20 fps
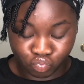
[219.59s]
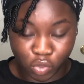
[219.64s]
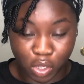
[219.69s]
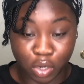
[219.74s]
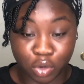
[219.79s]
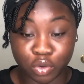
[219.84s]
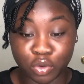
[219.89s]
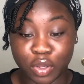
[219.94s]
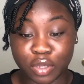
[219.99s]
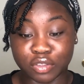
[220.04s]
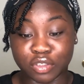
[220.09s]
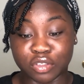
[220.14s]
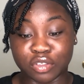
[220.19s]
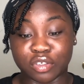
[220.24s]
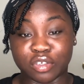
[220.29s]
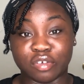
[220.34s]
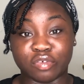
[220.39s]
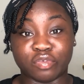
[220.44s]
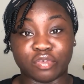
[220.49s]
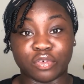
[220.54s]
don't know how to
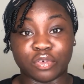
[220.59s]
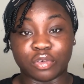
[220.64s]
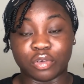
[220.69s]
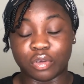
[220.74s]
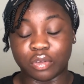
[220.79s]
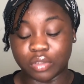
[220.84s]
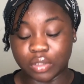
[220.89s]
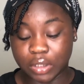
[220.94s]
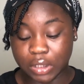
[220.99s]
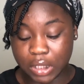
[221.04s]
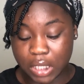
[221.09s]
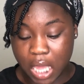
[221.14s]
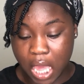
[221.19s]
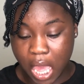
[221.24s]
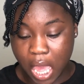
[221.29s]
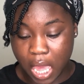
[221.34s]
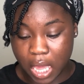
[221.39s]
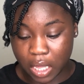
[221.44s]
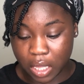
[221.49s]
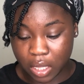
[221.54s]
turn the phone off.
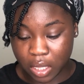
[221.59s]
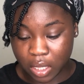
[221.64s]
Yeah.